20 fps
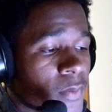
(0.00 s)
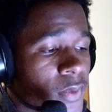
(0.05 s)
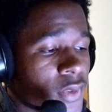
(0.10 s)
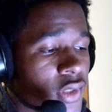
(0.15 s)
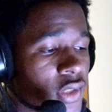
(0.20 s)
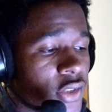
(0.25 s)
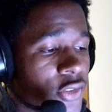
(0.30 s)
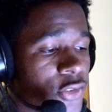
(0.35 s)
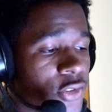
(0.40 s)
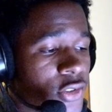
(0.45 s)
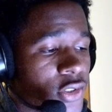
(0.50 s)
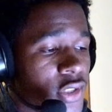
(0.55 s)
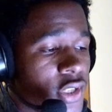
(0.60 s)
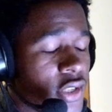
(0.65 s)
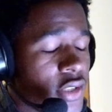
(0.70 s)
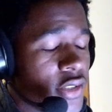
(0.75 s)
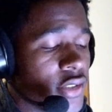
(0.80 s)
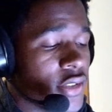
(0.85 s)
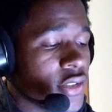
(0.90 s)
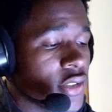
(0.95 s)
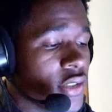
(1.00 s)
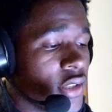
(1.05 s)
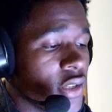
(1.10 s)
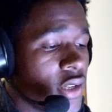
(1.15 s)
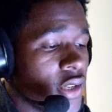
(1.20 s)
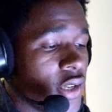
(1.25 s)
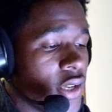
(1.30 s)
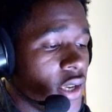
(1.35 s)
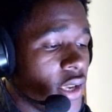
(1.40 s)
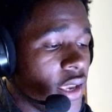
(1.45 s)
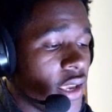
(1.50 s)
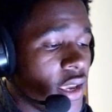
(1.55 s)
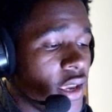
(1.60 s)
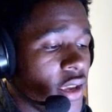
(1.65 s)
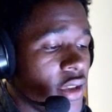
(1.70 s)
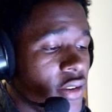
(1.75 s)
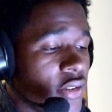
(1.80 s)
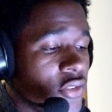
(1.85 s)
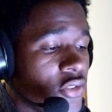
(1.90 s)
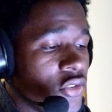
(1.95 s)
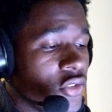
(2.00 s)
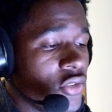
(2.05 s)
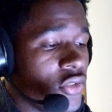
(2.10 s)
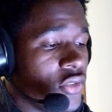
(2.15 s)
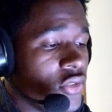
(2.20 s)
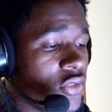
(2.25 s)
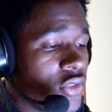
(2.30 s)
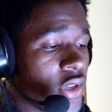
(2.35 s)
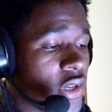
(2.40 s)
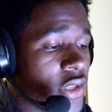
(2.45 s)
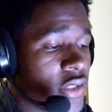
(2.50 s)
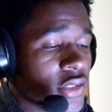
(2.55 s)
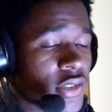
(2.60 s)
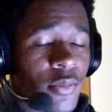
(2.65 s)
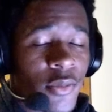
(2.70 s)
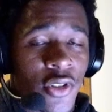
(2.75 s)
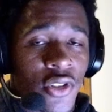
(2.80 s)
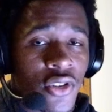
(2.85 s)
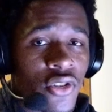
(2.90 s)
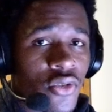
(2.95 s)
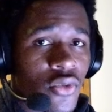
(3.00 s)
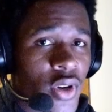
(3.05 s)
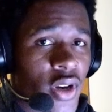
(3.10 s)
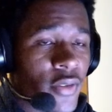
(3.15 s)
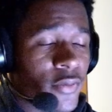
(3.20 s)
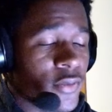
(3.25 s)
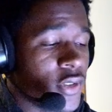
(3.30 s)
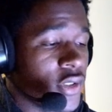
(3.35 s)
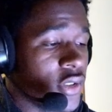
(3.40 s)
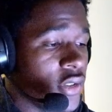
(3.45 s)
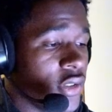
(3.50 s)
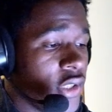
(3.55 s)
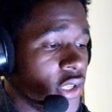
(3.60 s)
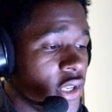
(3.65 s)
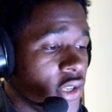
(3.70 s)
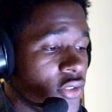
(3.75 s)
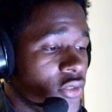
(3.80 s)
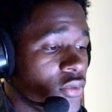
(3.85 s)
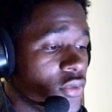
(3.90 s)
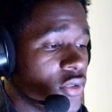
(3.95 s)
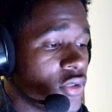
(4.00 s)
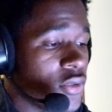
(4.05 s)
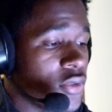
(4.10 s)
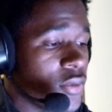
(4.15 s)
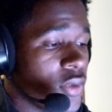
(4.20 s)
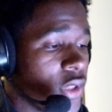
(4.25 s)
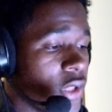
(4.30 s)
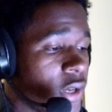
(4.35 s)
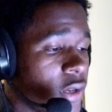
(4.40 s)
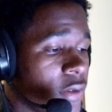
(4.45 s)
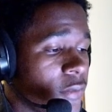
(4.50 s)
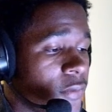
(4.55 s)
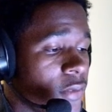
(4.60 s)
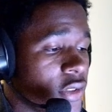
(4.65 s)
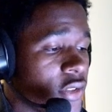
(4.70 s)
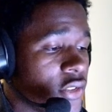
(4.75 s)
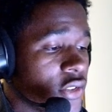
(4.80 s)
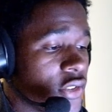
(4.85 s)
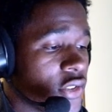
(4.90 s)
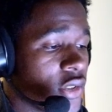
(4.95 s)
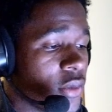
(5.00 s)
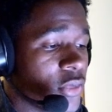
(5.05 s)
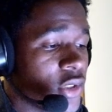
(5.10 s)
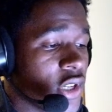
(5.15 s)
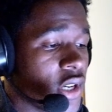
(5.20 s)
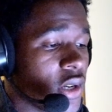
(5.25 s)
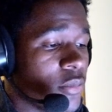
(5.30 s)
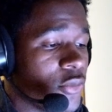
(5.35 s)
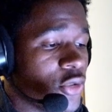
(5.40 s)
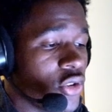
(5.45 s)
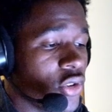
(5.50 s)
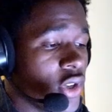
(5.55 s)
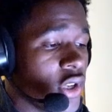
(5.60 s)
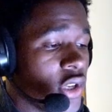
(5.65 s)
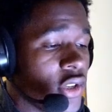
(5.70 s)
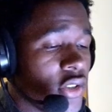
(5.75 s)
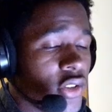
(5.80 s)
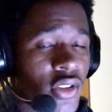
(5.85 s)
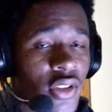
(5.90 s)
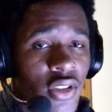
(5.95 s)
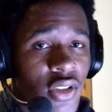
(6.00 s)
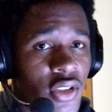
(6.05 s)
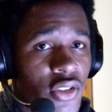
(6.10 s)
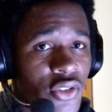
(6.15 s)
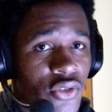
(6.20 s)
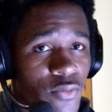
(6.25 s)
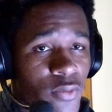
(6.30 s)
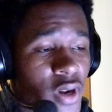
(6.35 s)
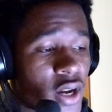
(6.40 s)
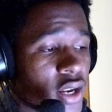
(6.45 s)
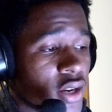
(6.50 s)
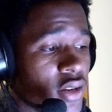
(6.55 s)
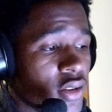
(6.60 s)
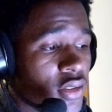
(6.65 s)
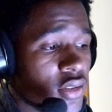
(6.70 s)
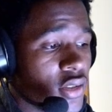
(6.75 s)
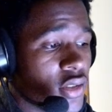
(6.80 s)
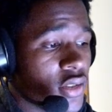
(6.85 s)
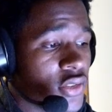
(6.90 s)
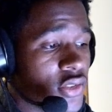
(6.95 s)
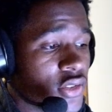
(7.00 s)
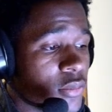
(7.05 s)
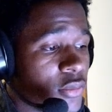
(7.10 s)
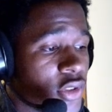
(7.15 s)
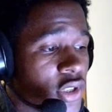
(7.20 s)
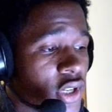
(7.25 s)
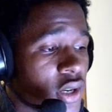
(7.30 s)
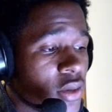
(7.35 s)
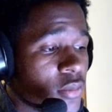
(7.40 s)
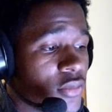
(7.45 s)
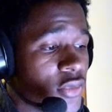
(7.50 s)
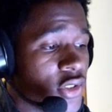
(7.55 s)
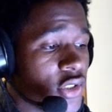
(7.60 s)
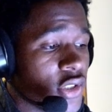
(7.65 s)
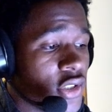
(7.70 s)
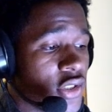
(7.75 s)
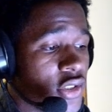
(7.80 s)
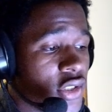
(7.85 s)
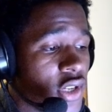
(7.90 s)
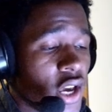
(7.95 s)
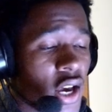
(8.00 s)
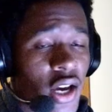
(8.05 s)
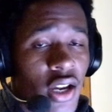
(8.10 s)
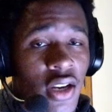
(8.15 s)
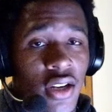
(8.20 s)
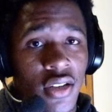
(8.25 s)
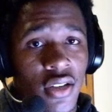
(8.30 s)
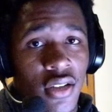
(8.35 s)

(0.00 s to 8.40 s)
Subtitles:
It just is. And that's something you have to get used to in life, is sometimes your king is red and sometimes he's not.